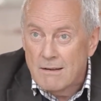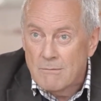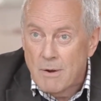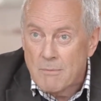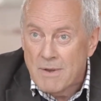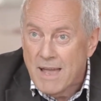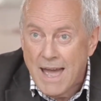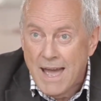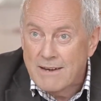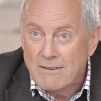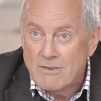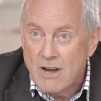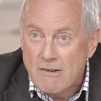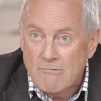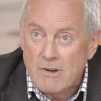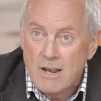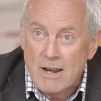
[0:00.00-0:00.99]
When we had
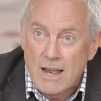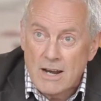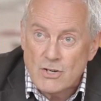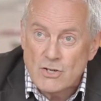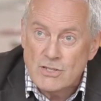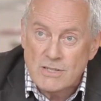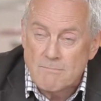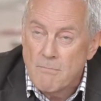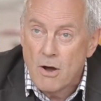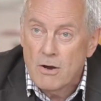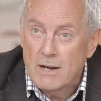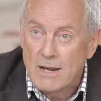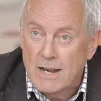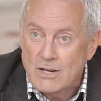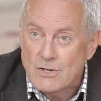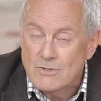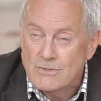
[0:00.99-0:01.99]
general elections, mock
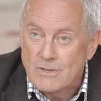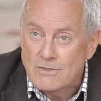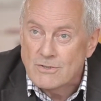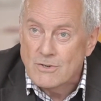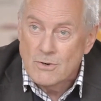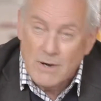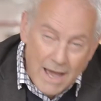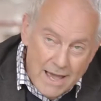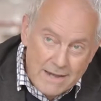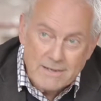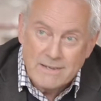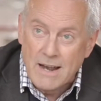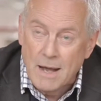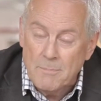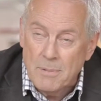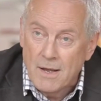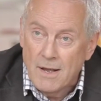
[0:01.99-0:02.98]
elections at school, I ended
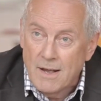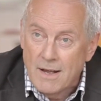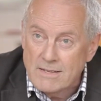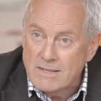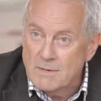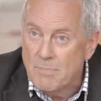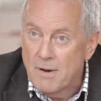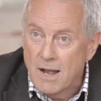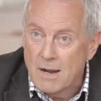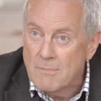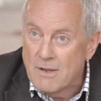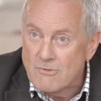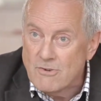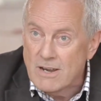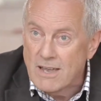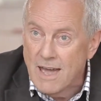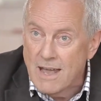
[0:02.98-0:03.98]
up as a
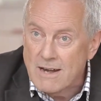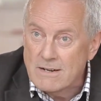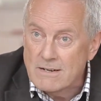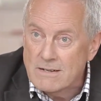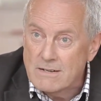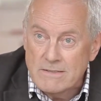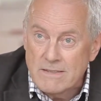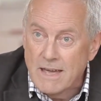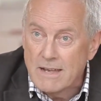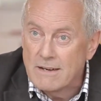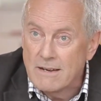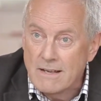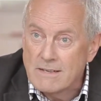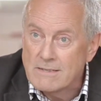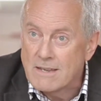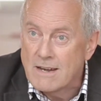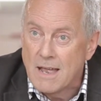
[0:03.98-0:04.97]
parliamentary candidate and then
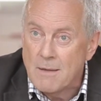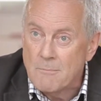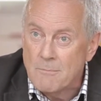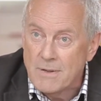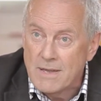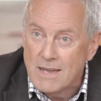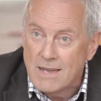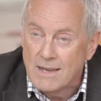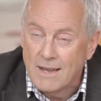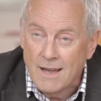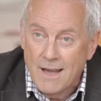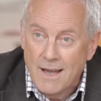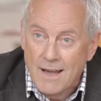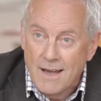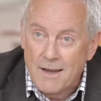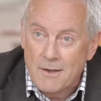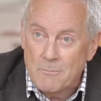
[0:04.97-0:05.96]
as an MP.
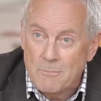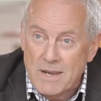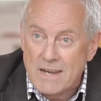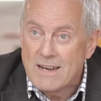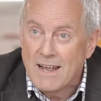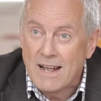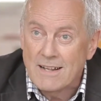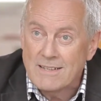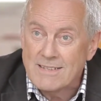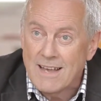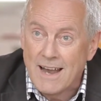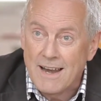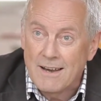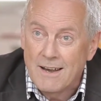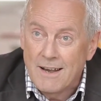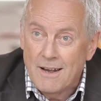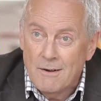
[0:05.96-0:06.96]
At Bedales,
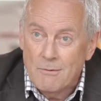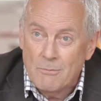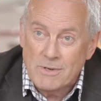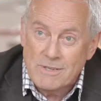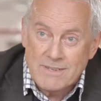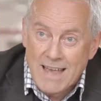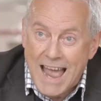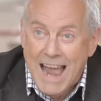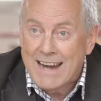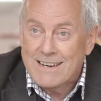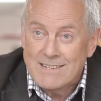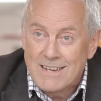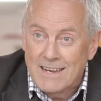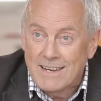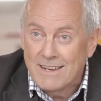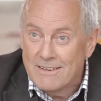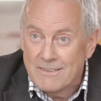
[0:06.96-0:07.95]
I was
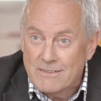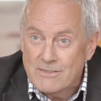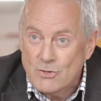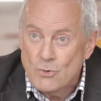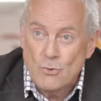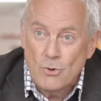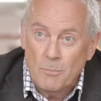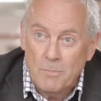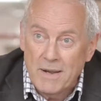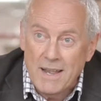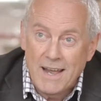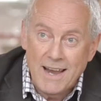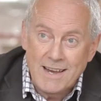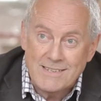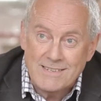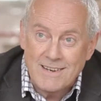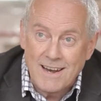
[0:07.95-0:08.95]
acting in the school
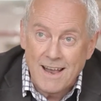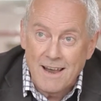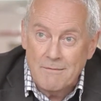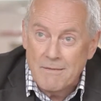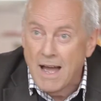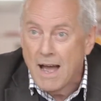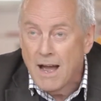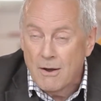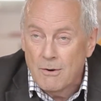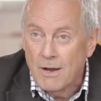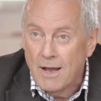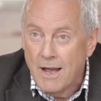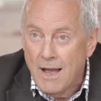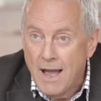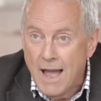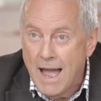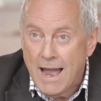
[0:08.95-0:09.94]
plays, and I now
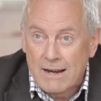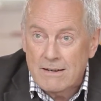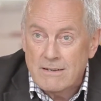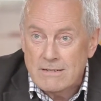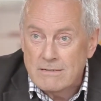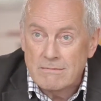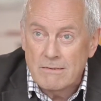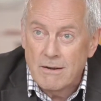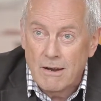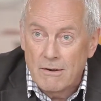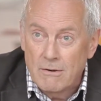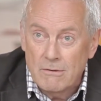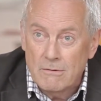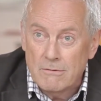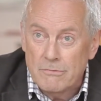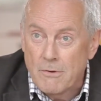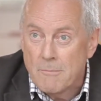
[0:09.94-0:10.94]
act,
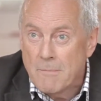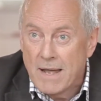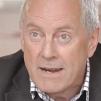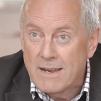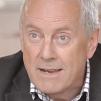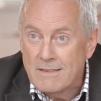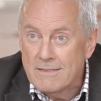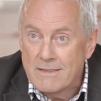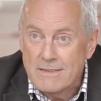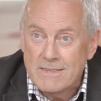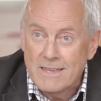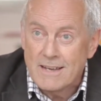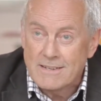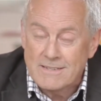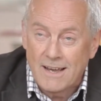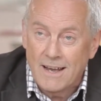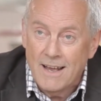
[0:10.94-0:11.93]
for money in the
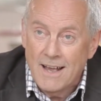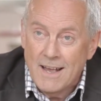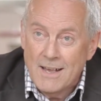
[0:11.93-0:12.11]
theatre.